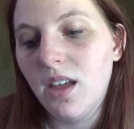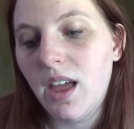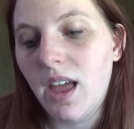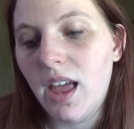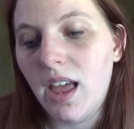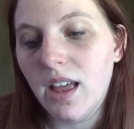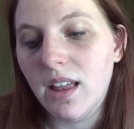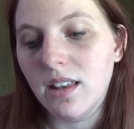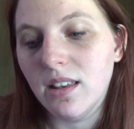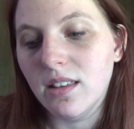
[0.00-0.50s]

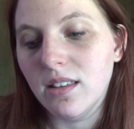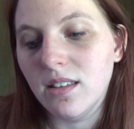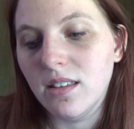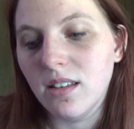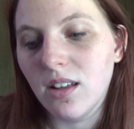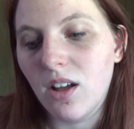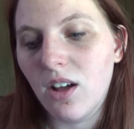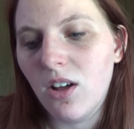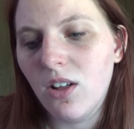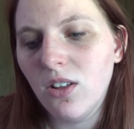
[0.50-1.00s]
and
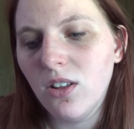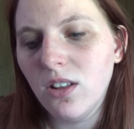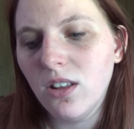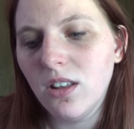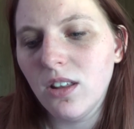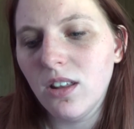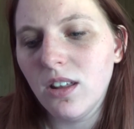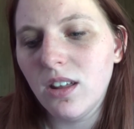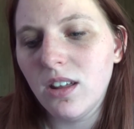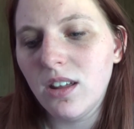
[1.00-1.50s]

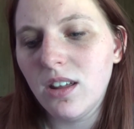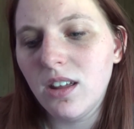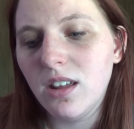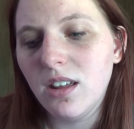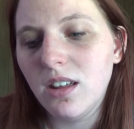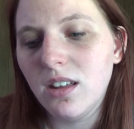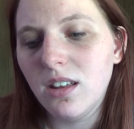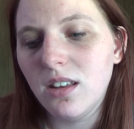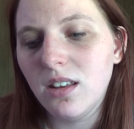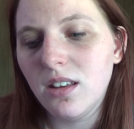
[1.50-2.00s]
all
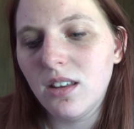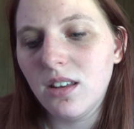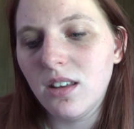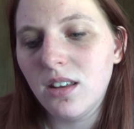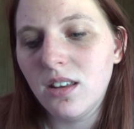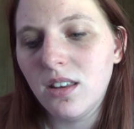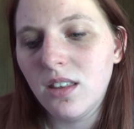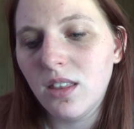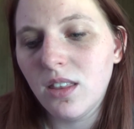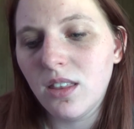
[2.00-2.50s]

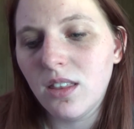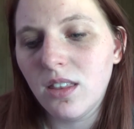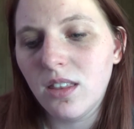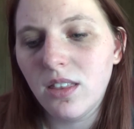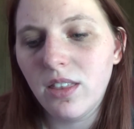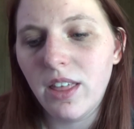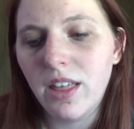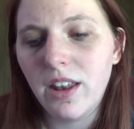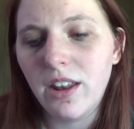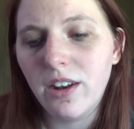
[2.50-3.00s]

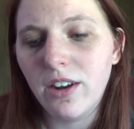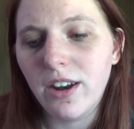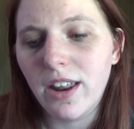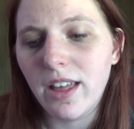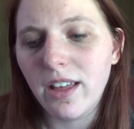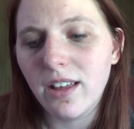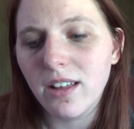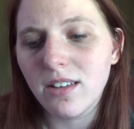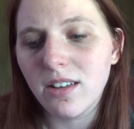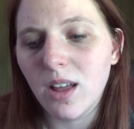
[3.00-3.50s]
the
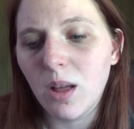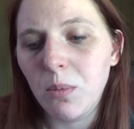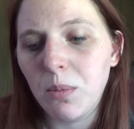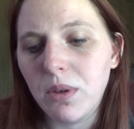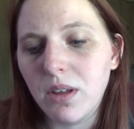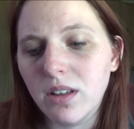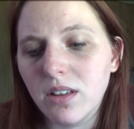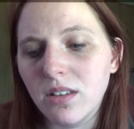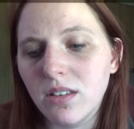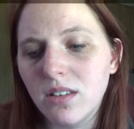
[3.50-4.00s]
internet could tell
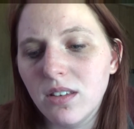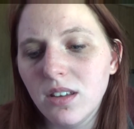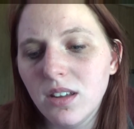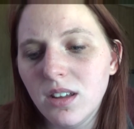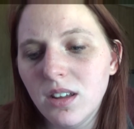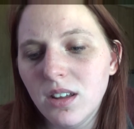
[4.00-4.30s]
me is